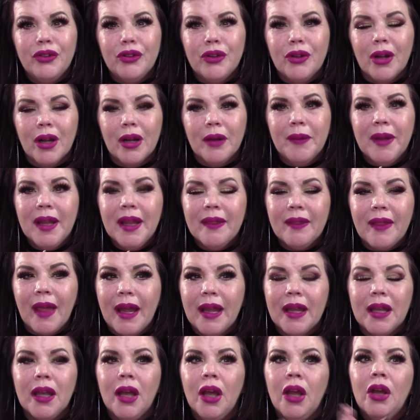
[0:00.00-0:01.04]
Do you know what I mean?
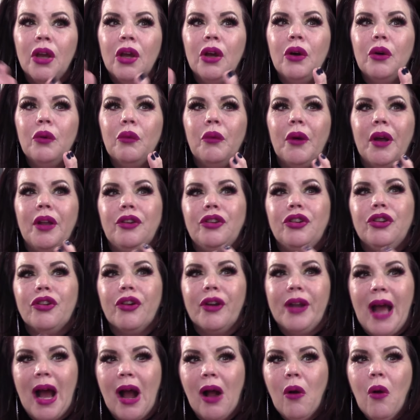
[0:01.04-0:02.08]
Like, when
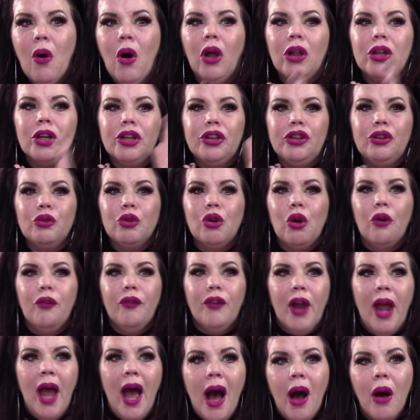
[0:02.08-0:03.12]
you're an alcoholic, you go
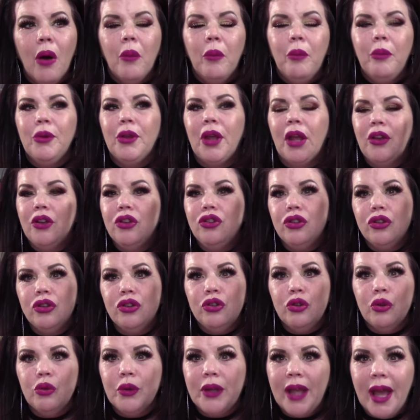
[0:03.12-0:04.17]
for help,
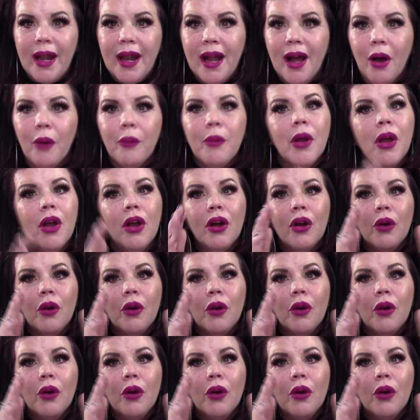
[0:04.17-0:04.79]
and you get help.